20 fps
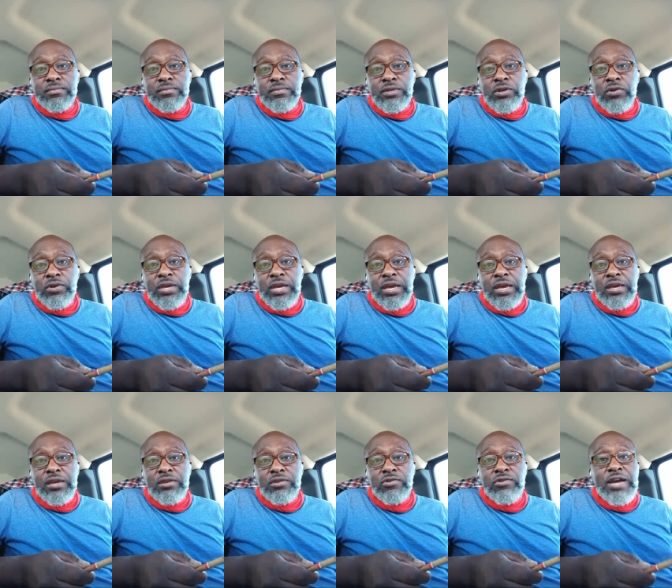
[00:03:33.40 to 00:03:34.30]
Okay,
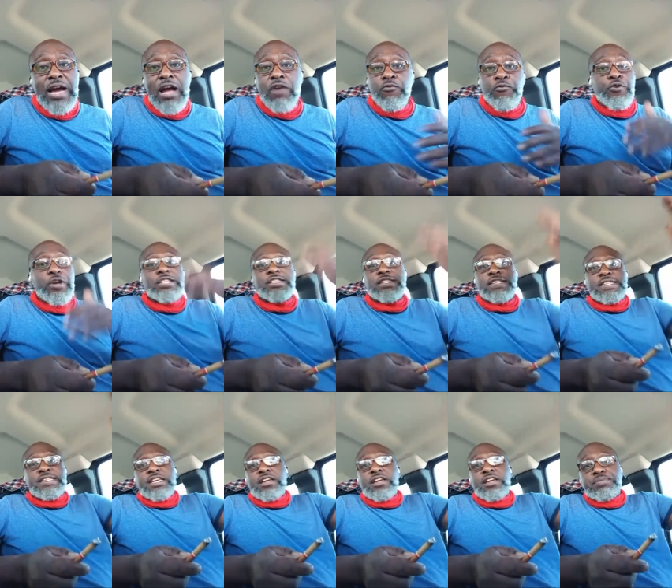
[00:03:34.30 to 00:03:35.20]
you got rich
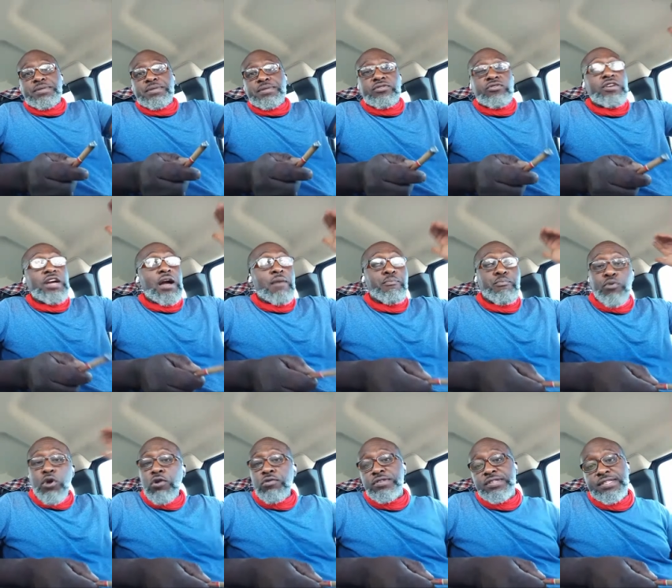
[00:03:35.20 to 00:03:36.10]
simps, you got
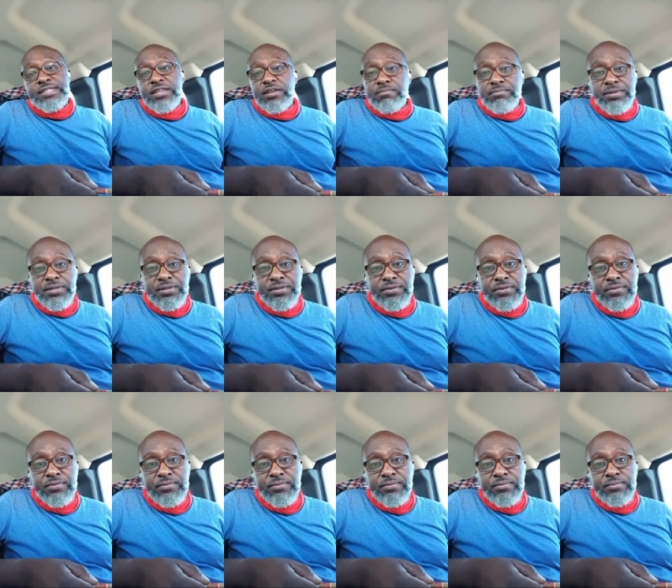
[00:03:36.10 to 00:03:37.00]
broke simps.
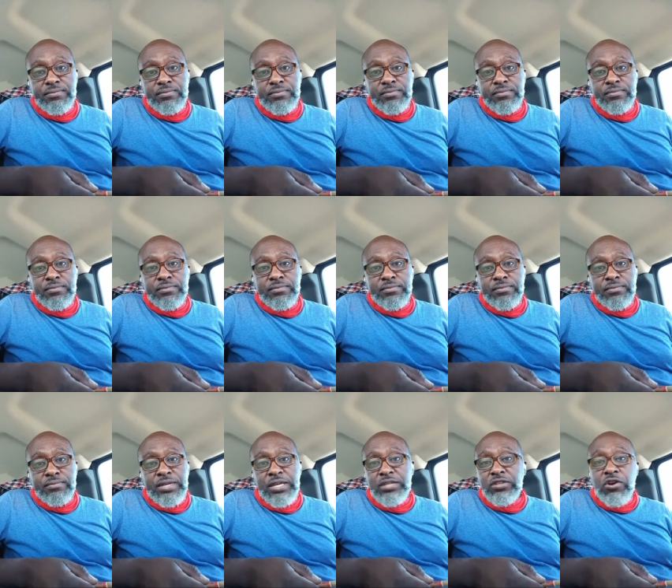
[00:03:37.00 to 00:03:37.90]

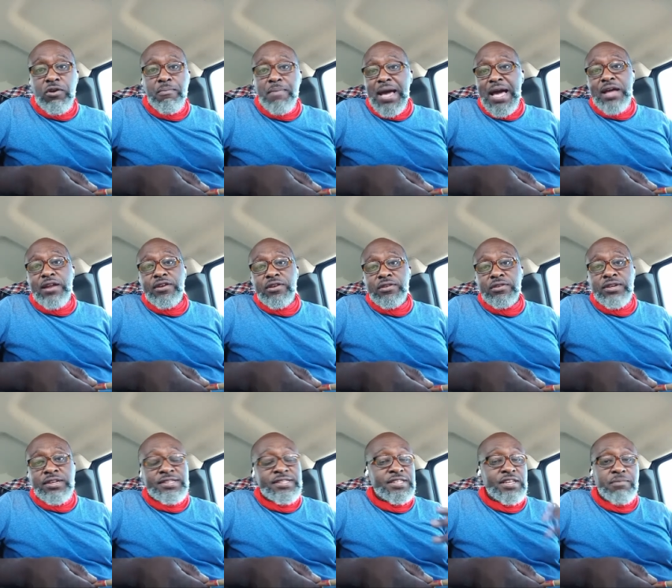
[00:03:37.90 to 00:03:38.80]
It don't matter. A
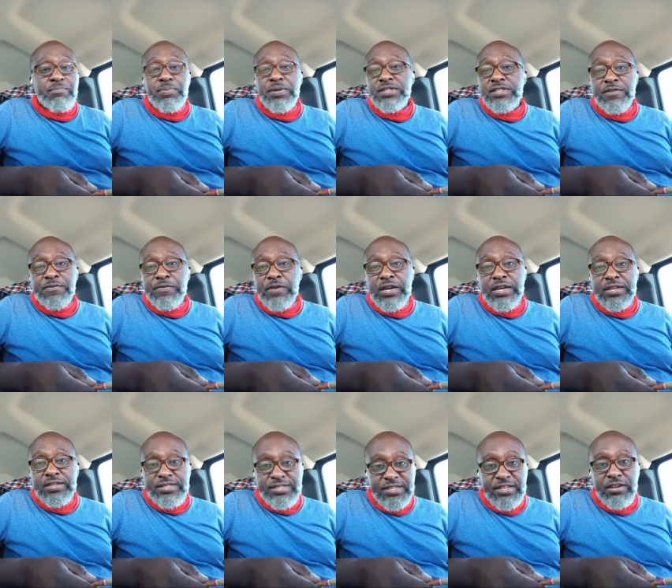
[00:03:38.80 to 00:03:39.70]
simp is a fucking
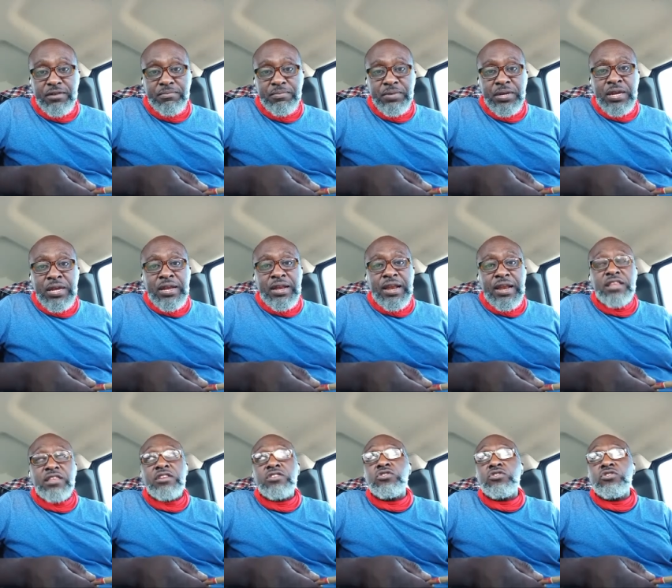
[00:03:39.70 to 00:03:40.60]
simp. Like
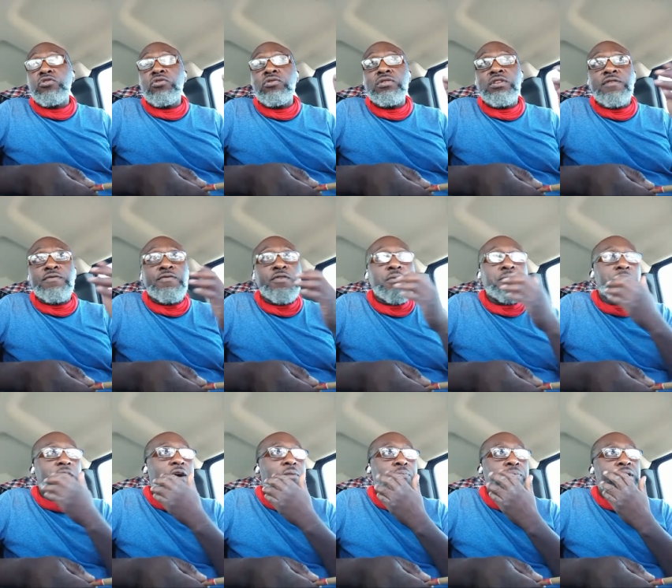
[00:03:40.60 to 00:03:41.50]
the dude, the
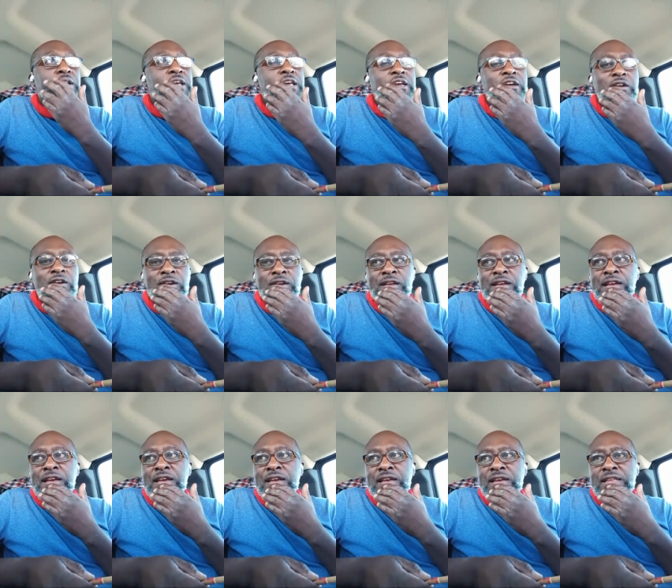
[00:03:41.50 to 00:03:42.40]
football player
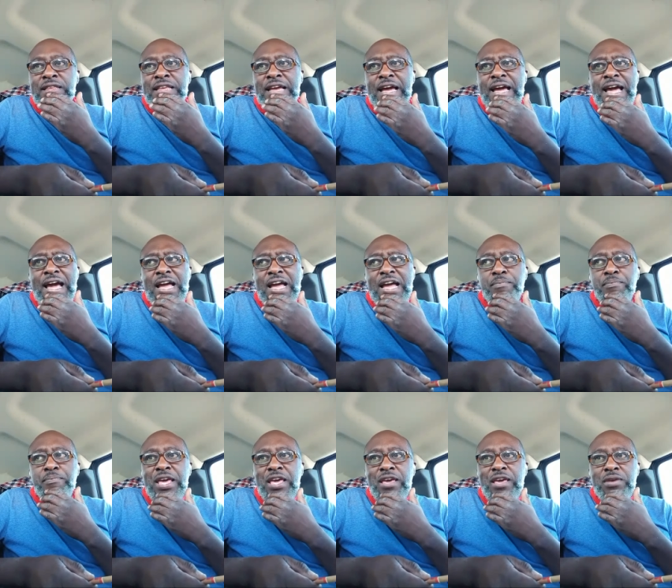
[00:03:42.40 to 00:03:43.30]
that had a
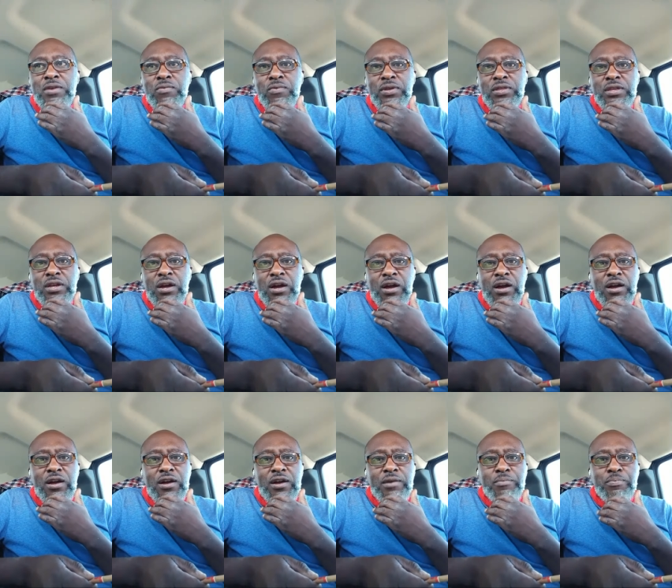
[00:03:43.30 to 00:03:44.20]
baby with the
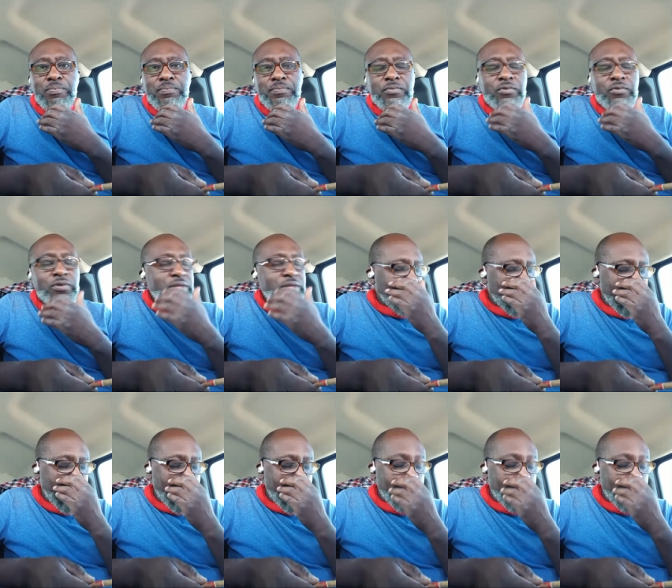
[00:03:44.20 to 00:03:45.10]
um with the
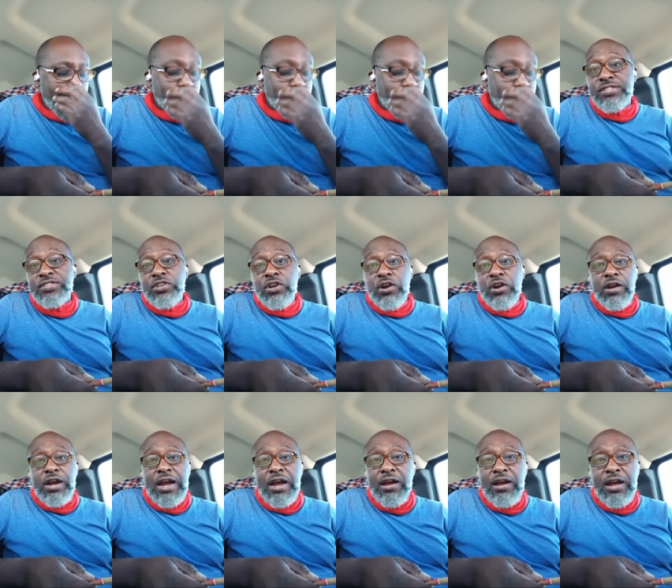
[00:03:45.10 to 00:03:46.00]
um porn
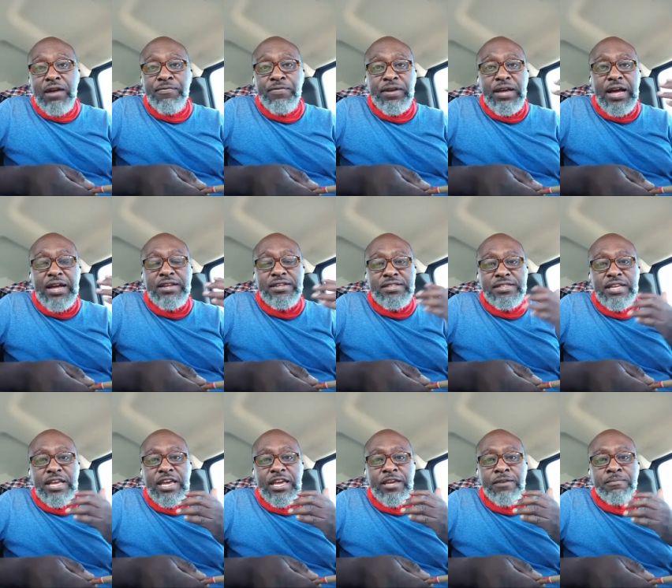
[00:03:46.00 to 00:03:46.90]
star. I, I forgot his
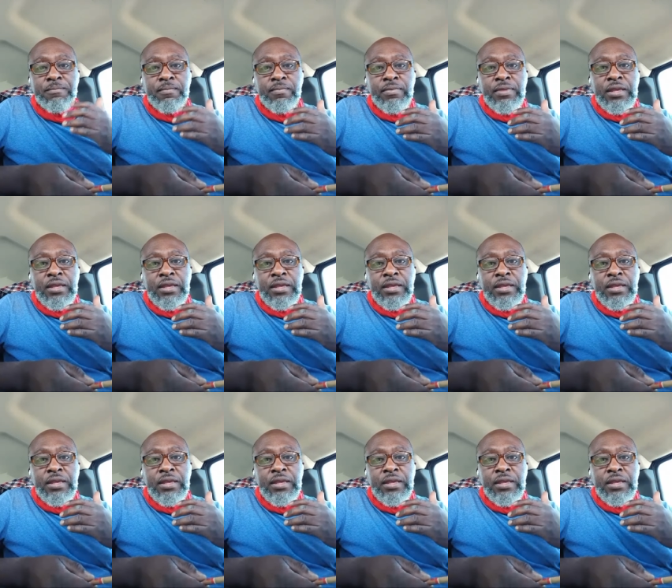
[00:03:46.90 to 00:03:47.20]
name.